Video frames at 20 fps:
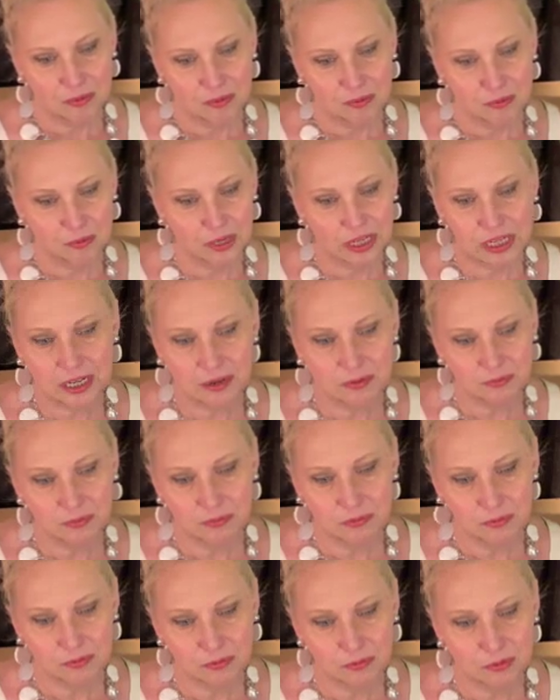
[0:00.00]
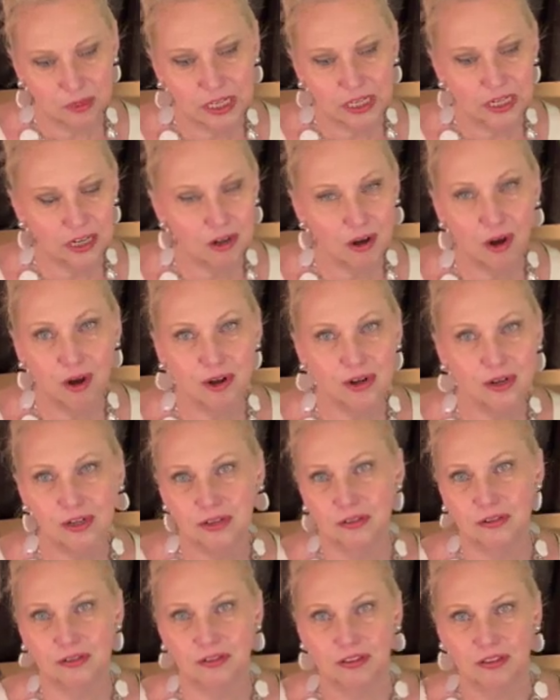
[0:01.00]
read an
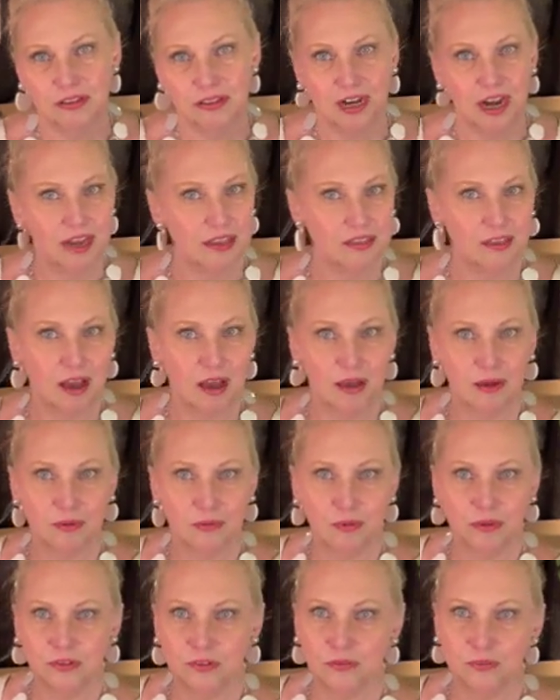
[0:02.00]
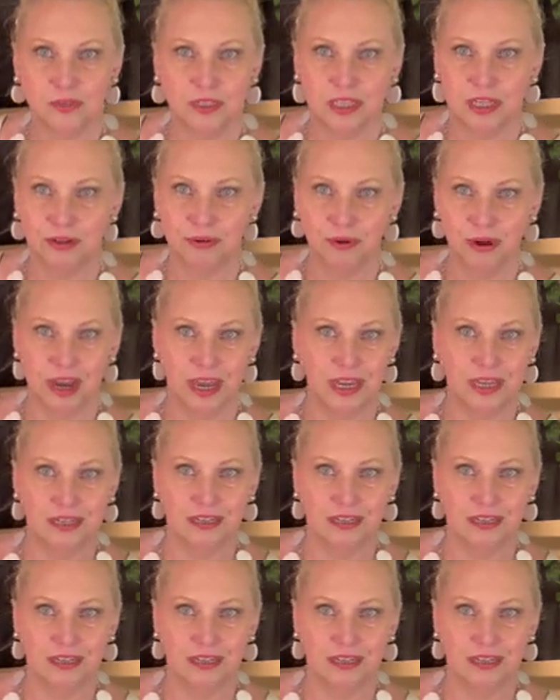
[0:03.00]
article that I thought was really great.